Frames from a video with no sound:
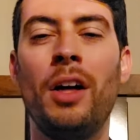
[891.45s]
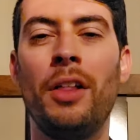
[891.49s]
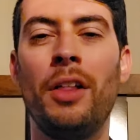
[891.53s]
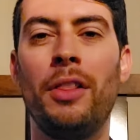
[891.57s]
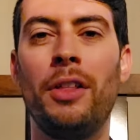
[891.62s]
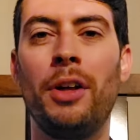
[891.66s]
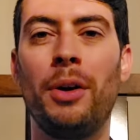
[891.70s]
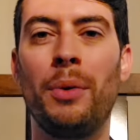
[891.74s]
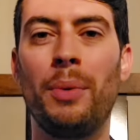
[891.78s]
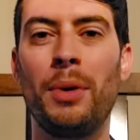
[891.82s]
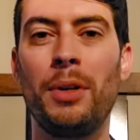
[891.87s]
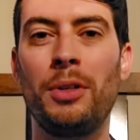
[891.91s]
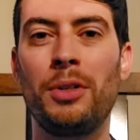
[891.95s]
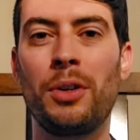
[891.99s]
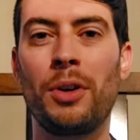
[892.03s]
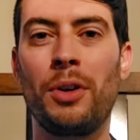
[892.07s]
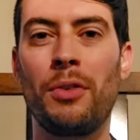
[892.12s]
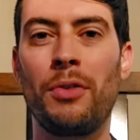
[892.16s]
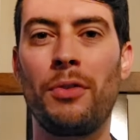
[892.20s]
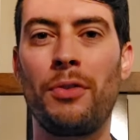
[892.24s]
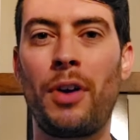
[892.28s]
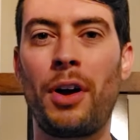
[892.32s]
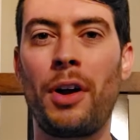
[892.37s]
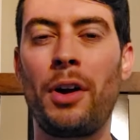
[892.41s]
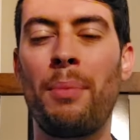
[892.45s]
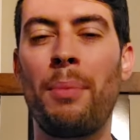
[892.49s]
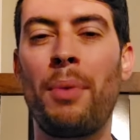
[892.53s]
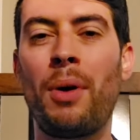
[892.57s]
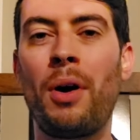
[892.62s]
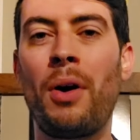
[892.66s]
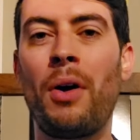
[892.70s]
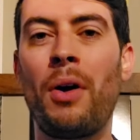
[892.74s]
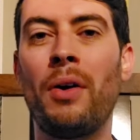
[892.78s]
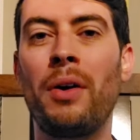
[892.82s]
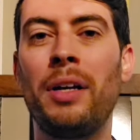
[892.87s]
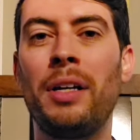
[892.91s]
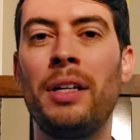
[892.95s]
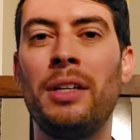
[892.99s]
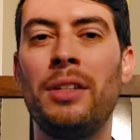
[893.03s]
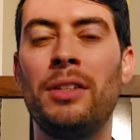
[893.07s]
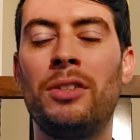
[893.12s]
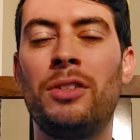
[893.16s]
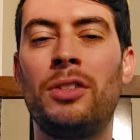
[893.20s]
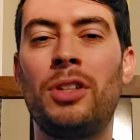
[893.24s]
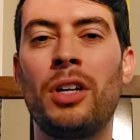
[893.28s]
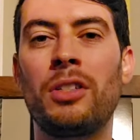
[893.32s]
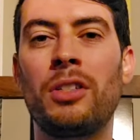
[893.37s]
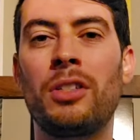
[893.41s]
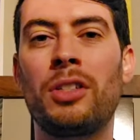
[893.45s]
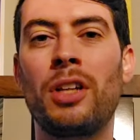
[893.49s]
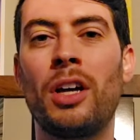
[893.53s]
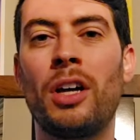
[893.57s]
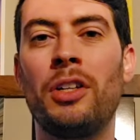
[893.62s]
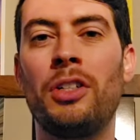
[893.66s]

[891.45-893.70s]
The original Fireball is just a